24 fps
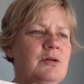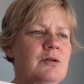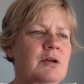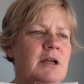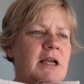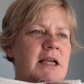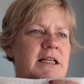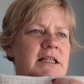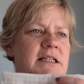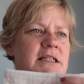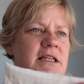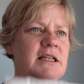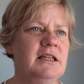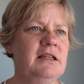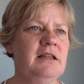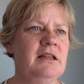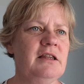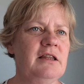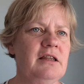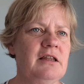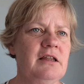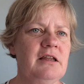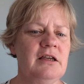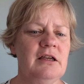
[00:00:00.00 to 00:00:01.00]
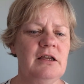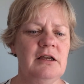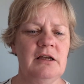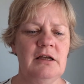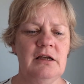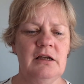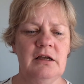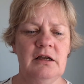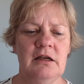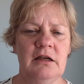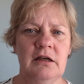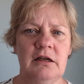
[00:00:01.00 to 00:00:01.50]
19th.
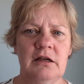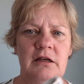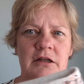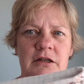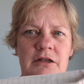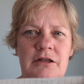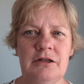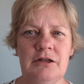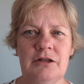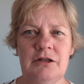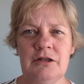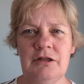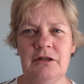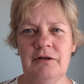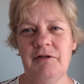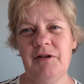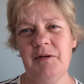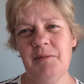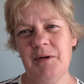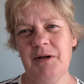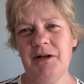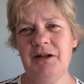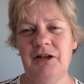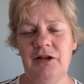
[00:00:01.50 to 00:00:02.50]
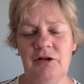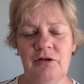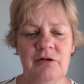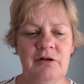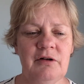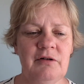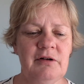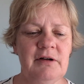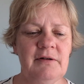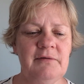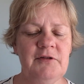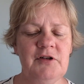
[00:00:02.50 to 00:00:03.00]
So, but you know,
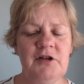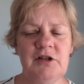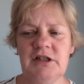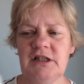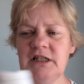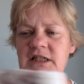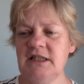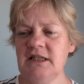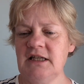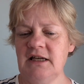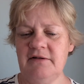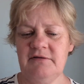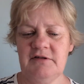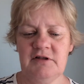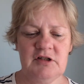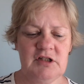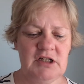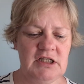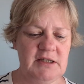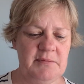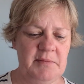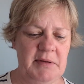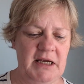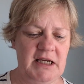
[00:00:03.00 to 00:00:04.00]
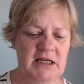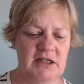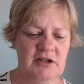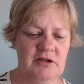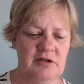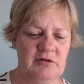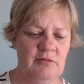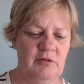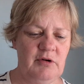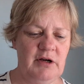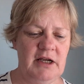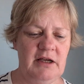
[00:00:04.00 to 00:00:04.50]
I've got a few days left. It'll just depend
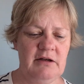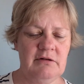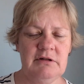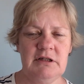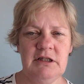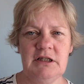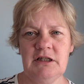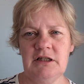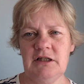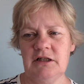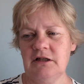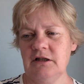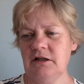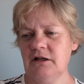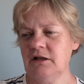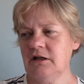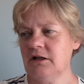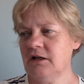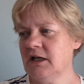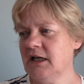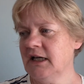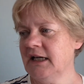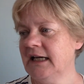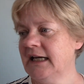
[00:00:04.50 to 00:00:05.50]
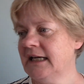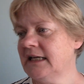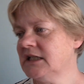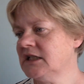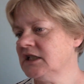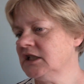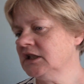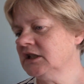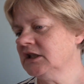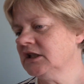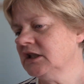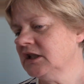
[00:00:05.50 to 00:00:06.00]
on what else I get
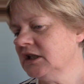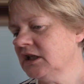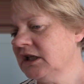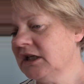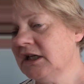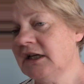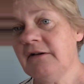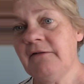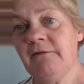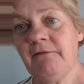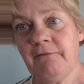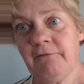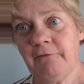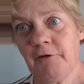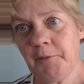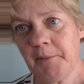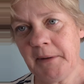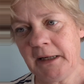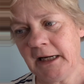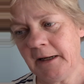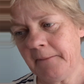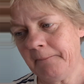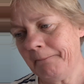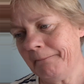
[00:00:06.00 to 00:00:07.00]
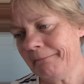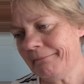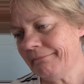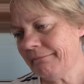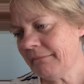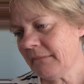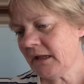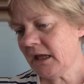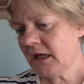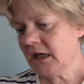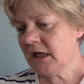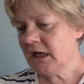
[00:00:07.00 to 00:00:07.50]
done for me.
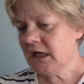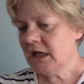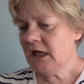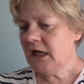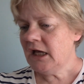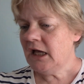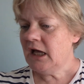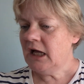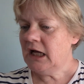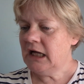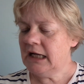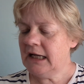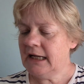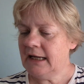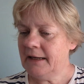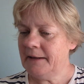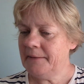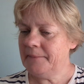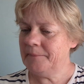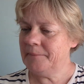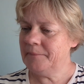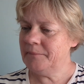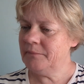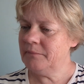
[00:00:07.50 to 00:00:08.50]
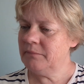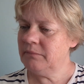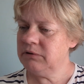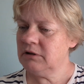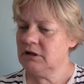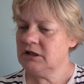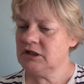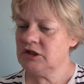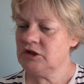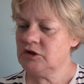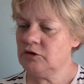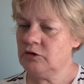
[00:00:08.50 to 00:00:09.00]

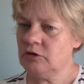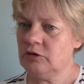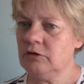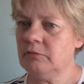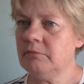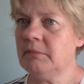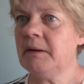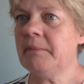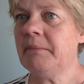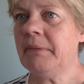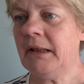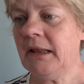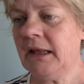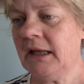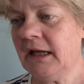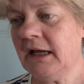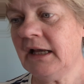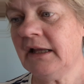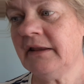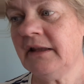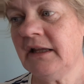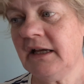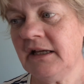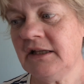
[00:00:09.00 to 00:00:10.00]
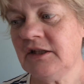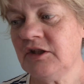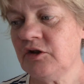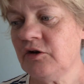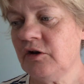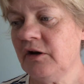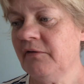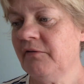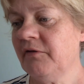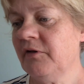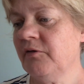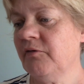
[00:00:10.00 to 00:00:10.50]
So my plan then,
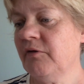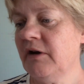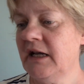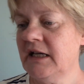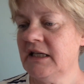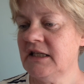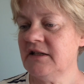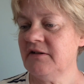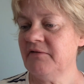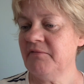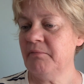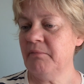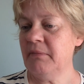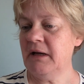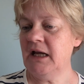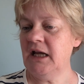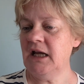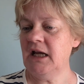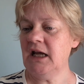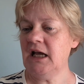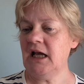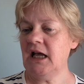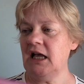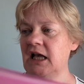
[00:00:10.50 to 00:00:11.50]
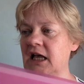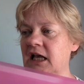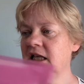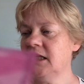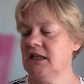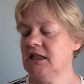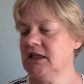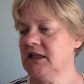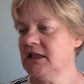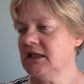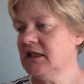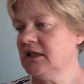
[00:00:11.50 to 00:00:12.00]
for the rest of May is,